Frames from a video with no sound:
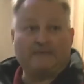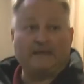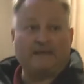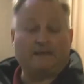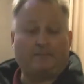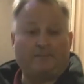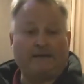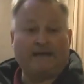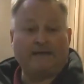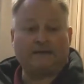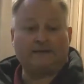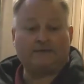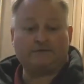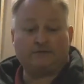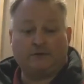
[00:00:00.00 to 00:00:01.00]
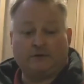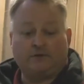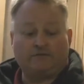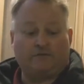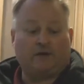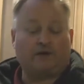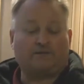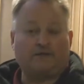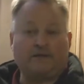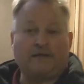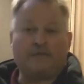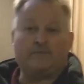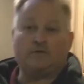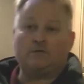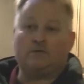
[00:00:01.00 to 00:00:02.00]
and a package of RV
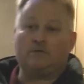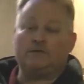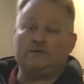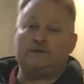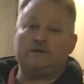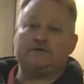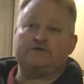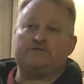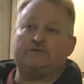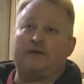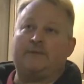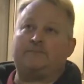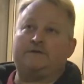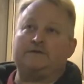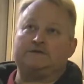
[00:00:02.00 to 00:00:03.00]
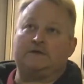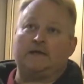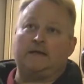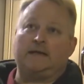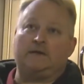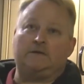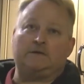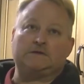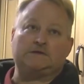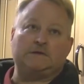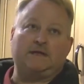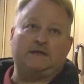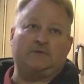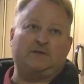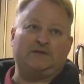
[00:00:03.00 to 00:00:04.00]
chemical that is drop-ins. That kind of looks
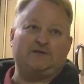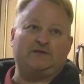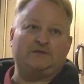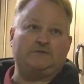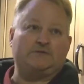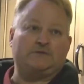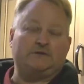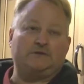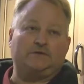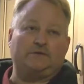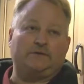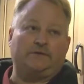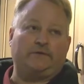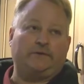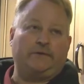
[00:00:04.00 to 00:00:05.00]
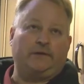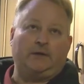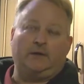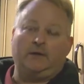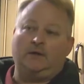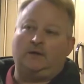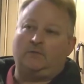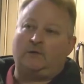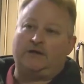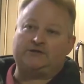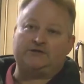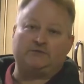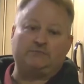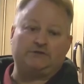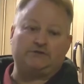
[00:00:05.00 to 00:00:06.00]
like what you'd use in your
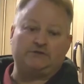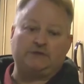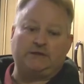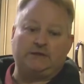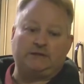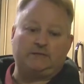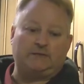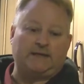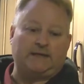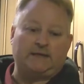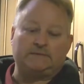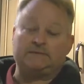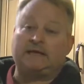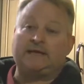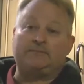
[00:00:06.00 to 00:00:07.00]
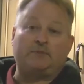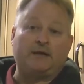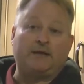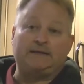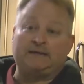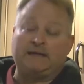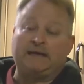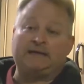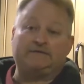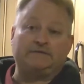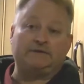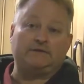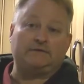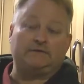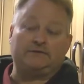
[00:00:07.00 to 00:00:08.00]
washing machine, like a Tide Pod kind of a
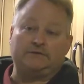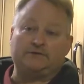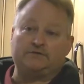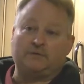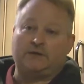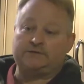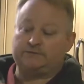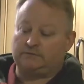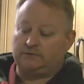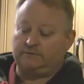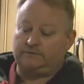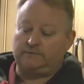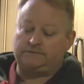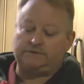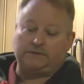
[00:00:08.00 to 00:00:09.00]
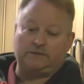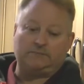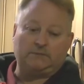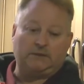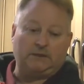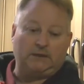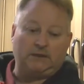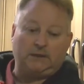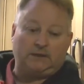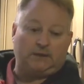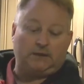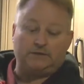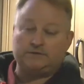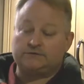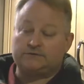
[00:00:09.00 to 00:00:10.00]
deal, or dishwasher if you've seen them.
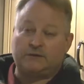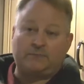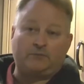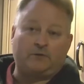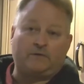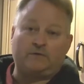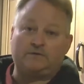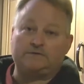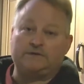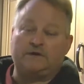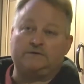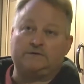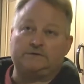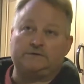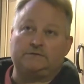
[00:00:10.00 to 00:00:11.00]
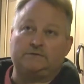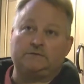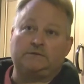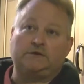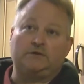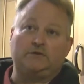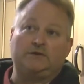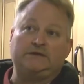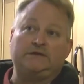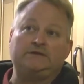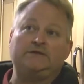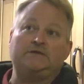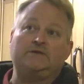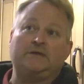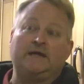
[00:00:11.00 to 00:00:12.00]
You just drop one of those down the chute. You only need
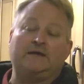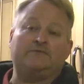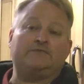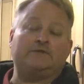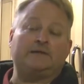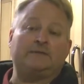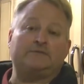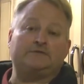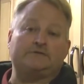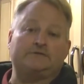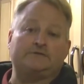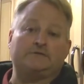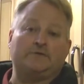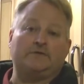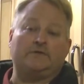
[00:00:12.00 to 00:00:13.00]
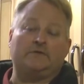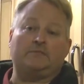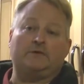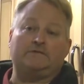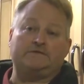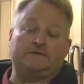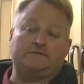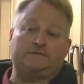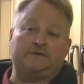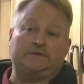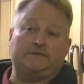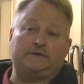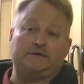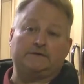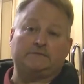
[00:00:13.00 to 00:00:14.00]
to do that for temperatures when they're above 70
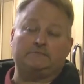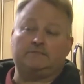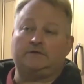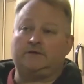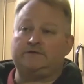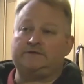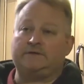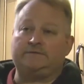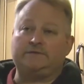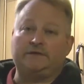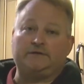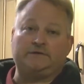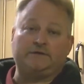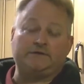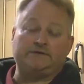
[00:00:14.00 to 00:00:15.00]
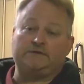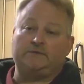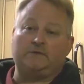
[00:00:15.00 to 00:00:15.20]
degrees. Below 70 degrees,